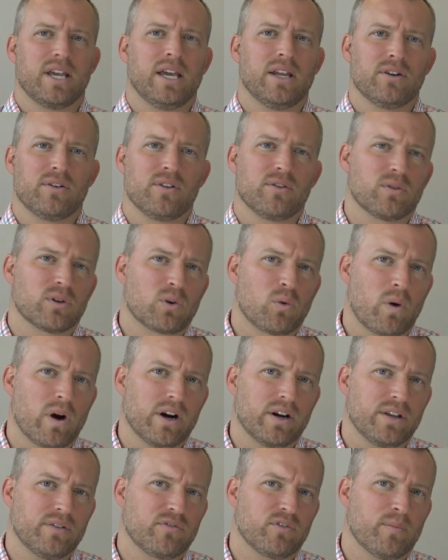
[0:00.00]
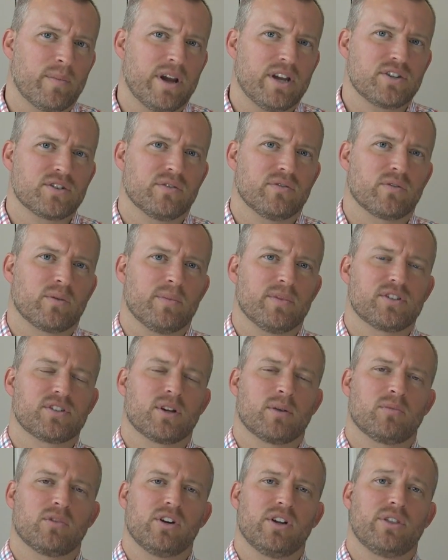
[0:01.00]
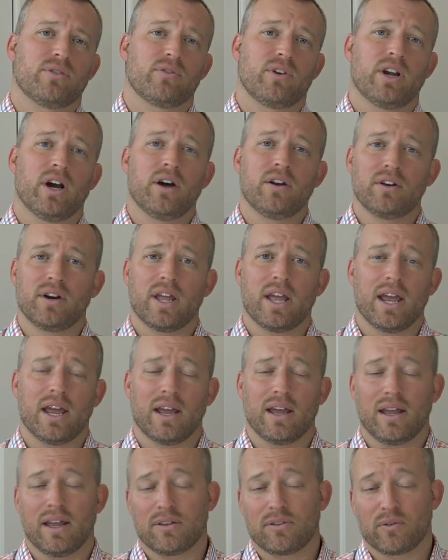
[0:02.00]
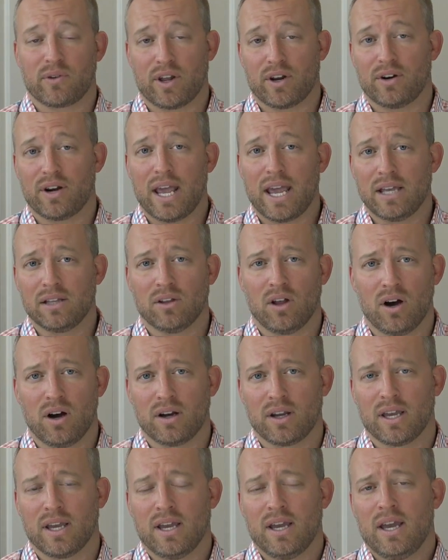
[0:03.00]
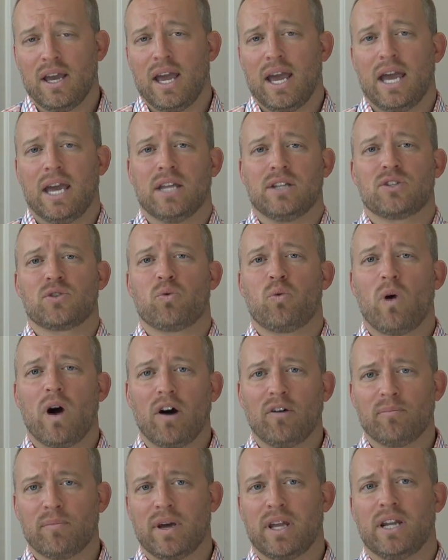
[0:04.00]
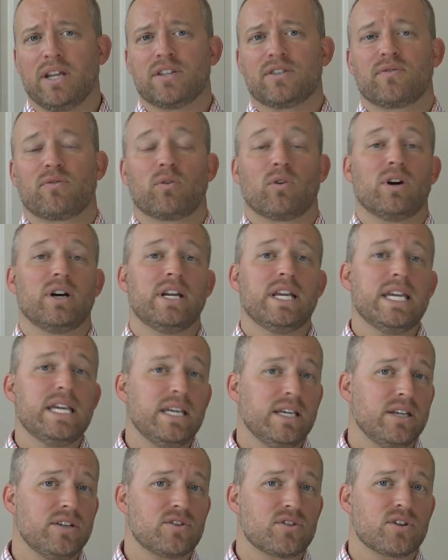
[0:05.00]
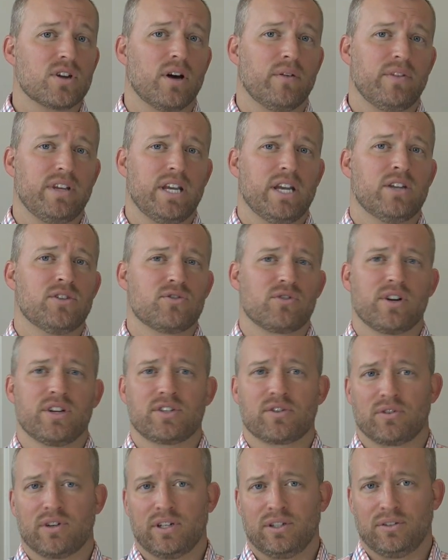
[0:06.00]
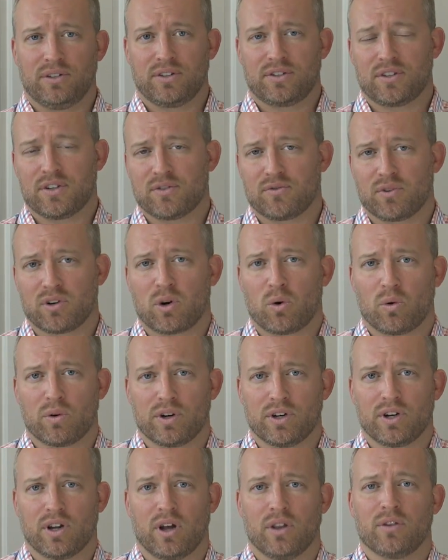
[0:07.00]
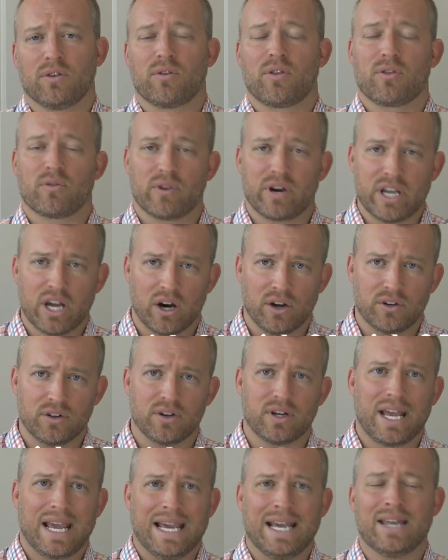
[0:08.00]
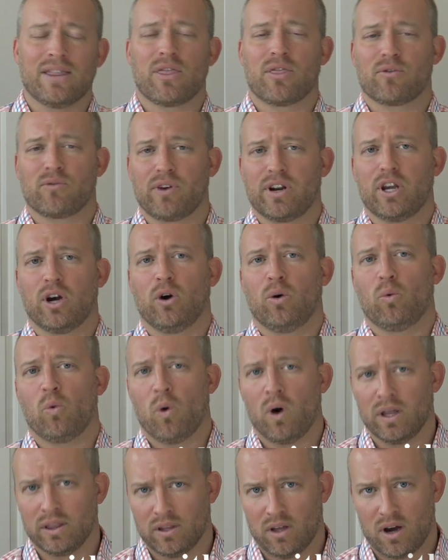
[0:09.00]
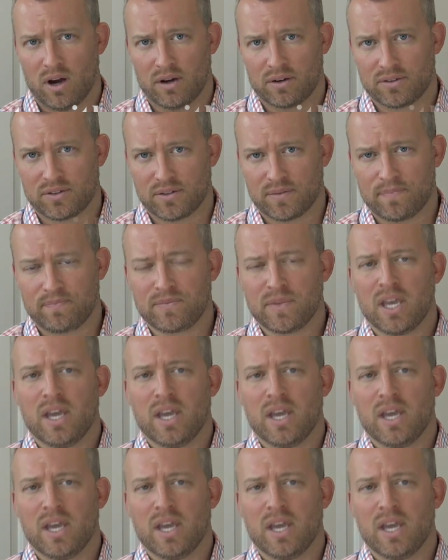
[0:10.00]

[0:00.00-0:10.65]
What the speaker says: to enter the required information from the summary 300A log, and 12 minutes for each of the injuries or illnesses recorded on their 300 and 301 logs.